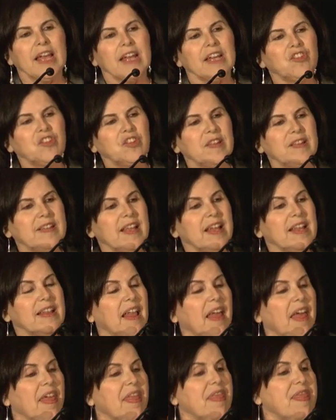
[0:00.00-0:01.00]
And she
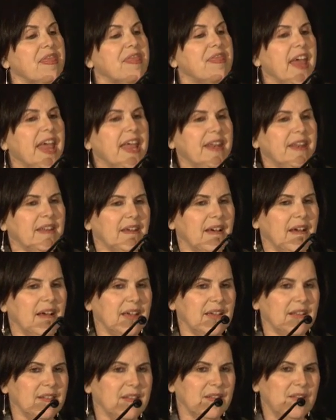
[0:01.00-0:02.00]
said, then
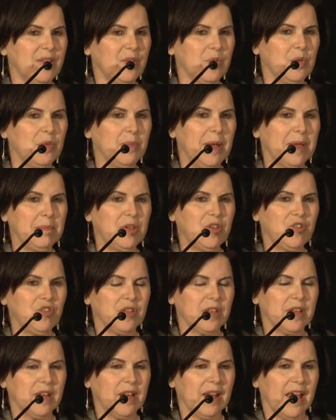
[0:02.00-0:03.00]
I understood my
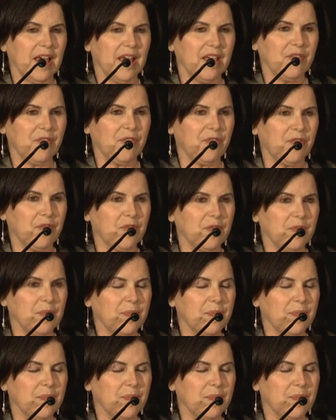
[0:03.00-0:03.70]
mission in life